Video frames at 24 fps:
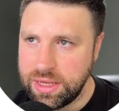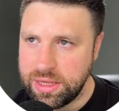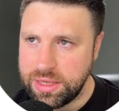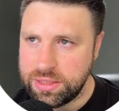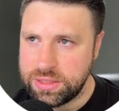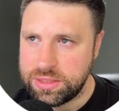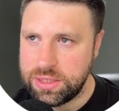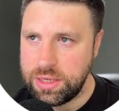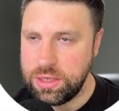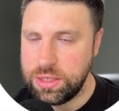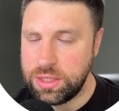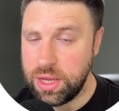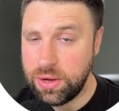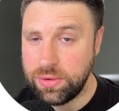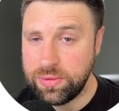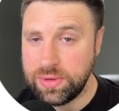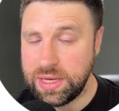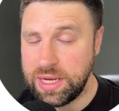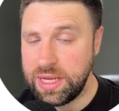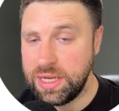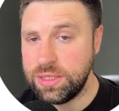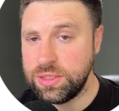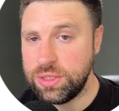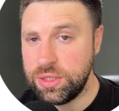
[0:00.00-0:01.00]
So you don't
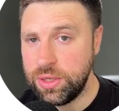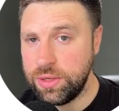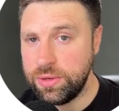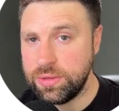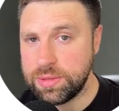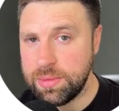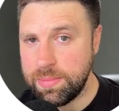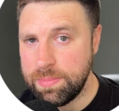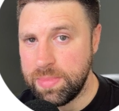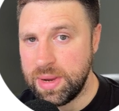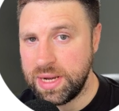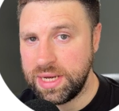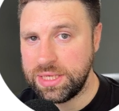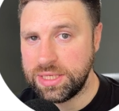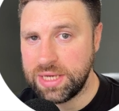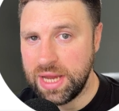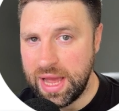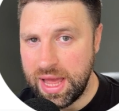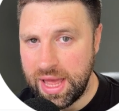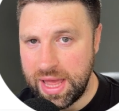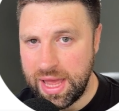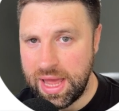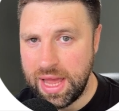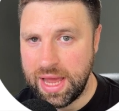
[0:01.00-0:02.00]
need to use ManyChat
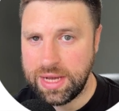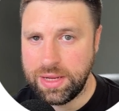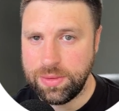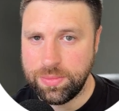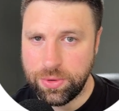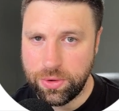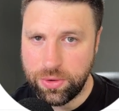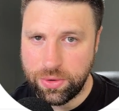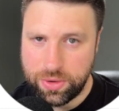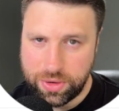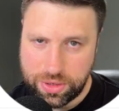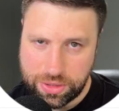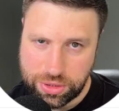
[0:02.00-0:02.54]
anymore.